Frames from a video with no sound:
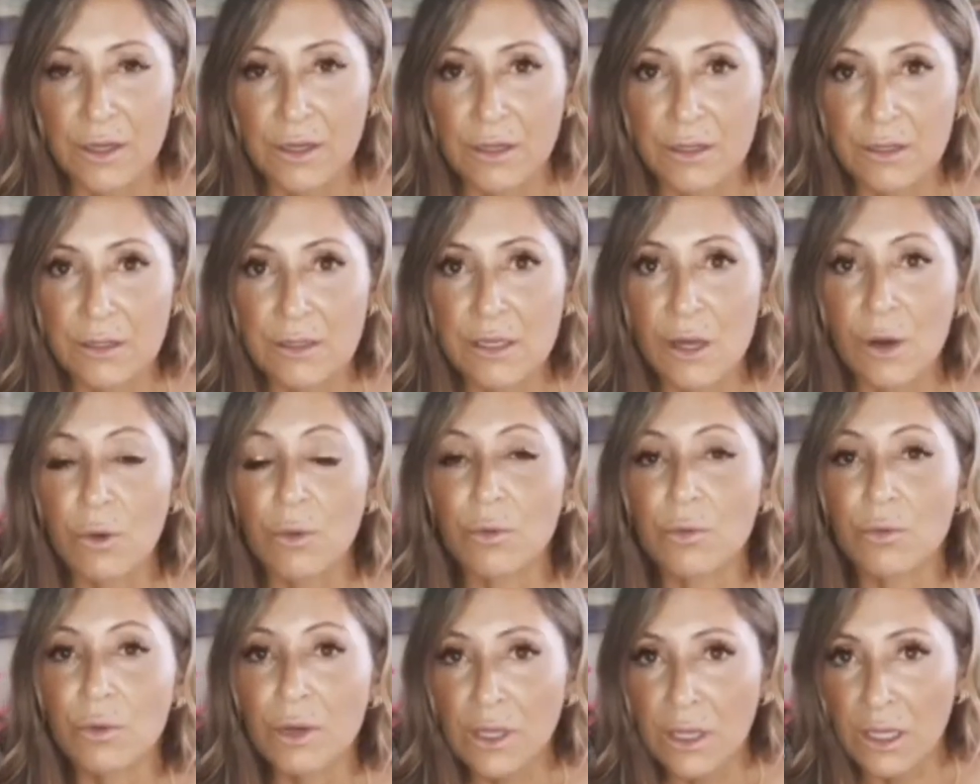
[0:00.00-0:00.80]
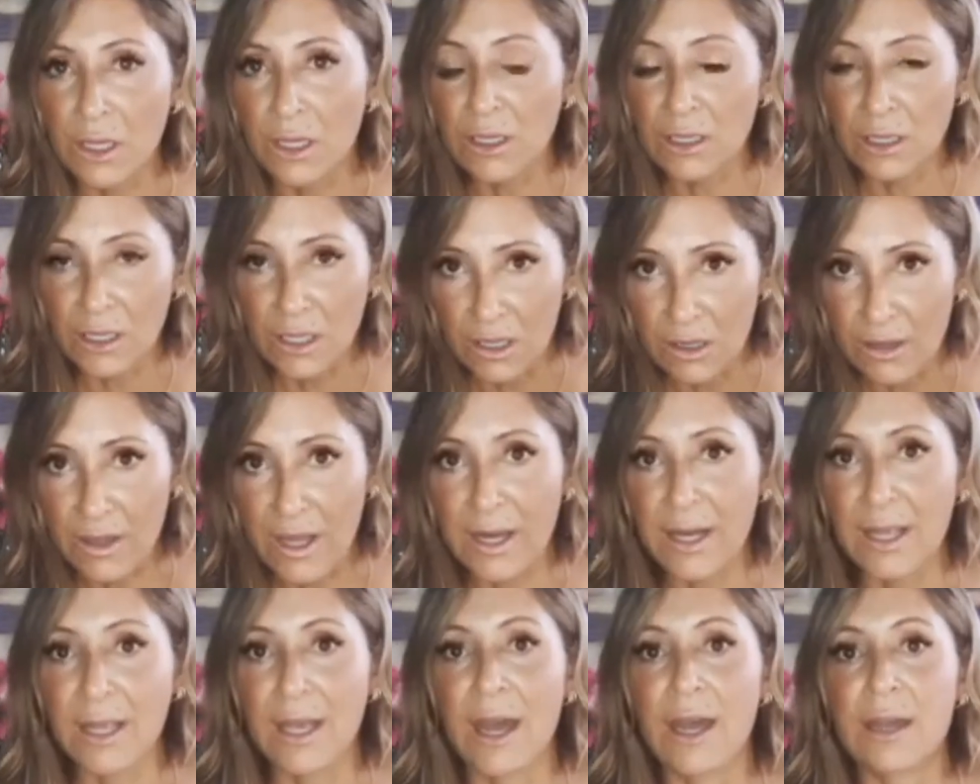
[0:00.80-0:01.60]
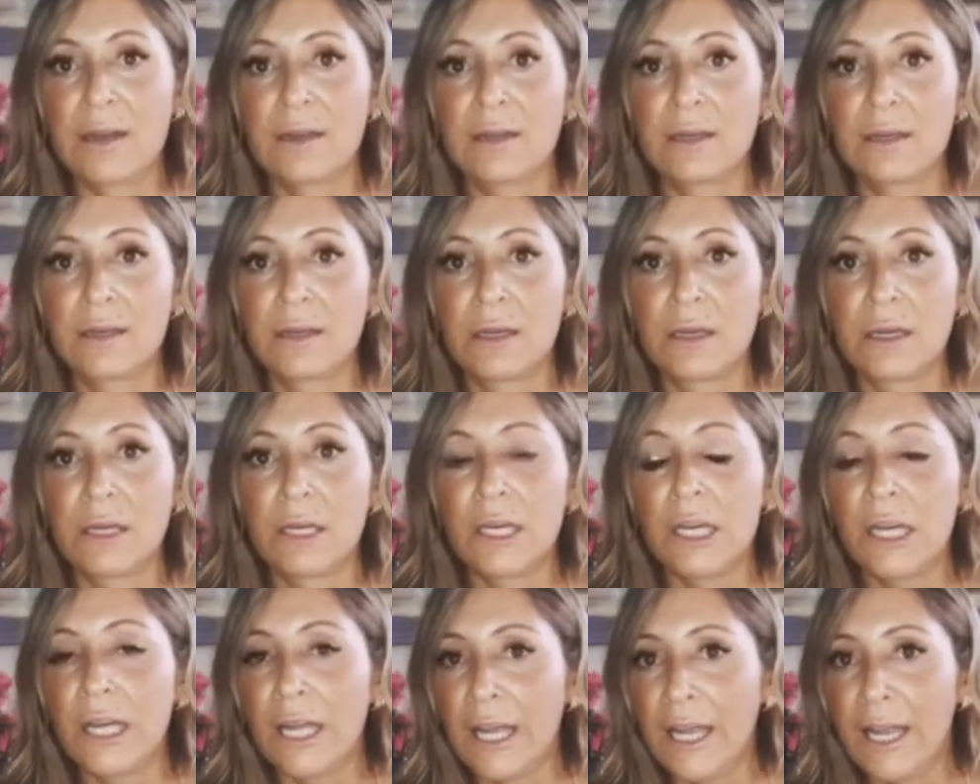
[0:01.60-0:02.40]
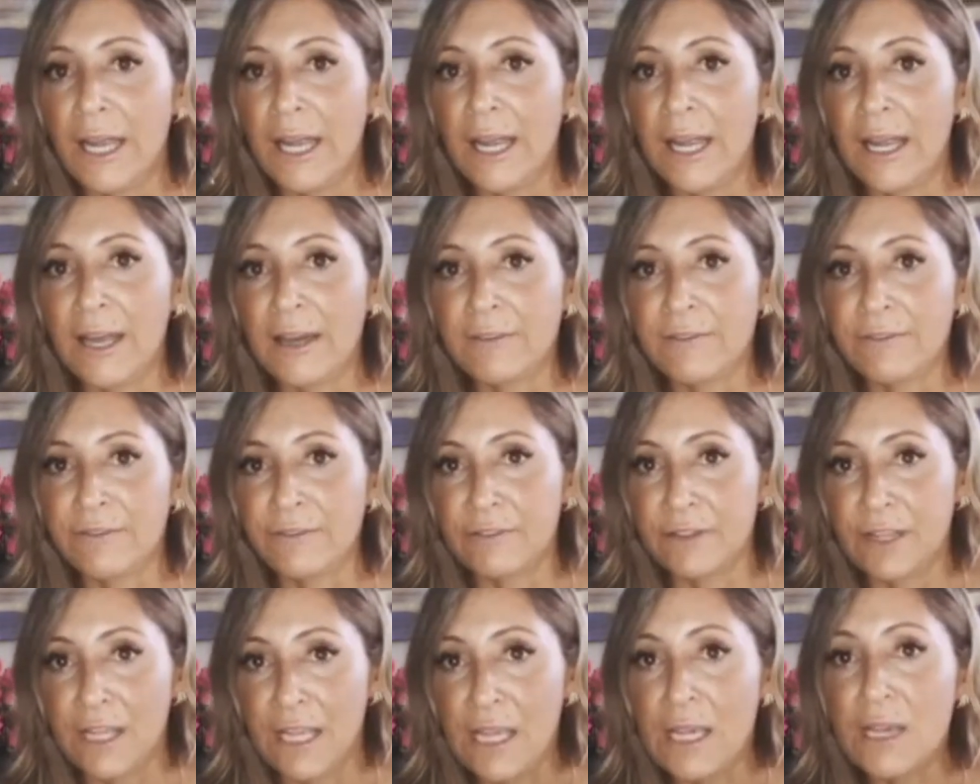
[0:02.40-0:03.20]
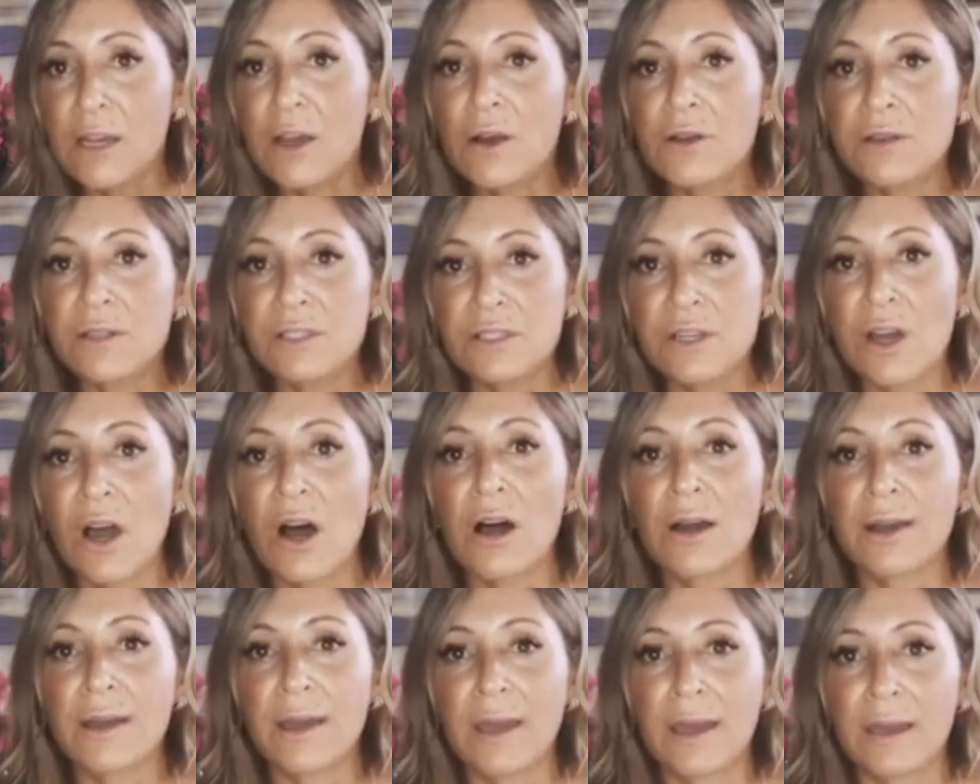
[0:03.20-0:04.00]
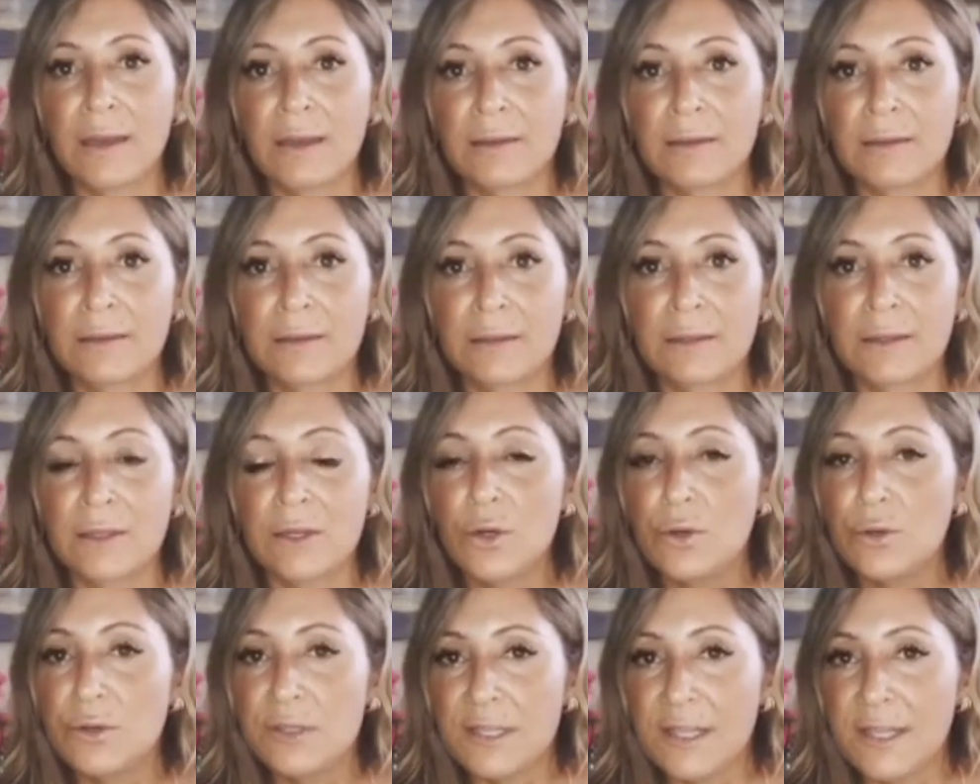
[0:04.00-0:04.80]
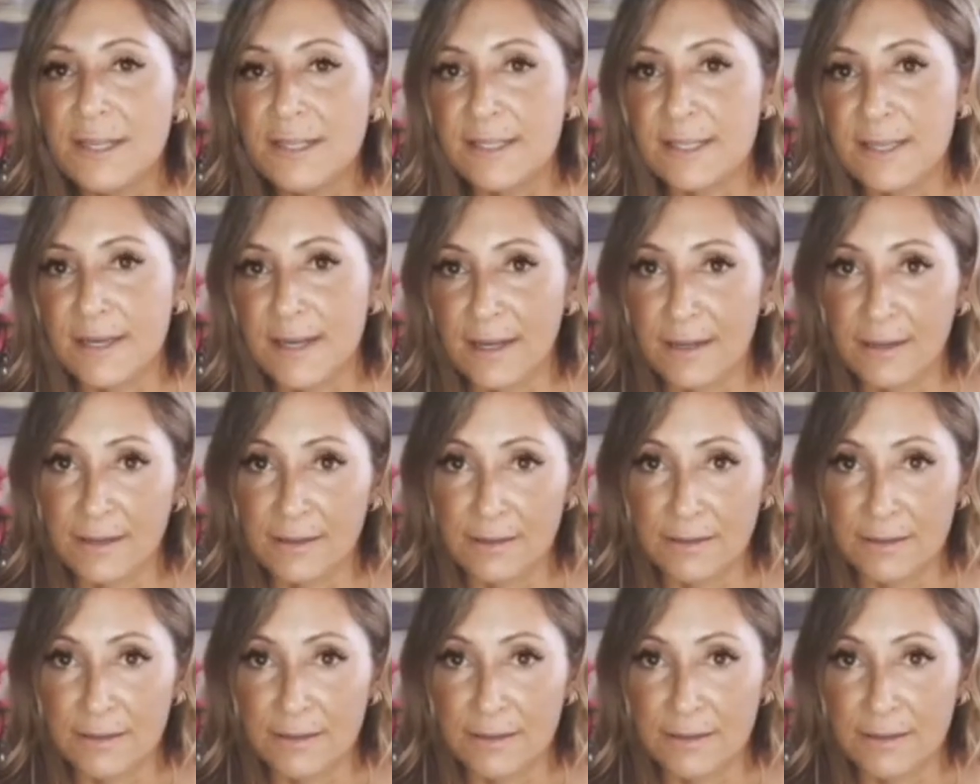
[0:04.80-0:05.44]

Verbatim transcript: So, really hear that again if the ego's talking, who's listening?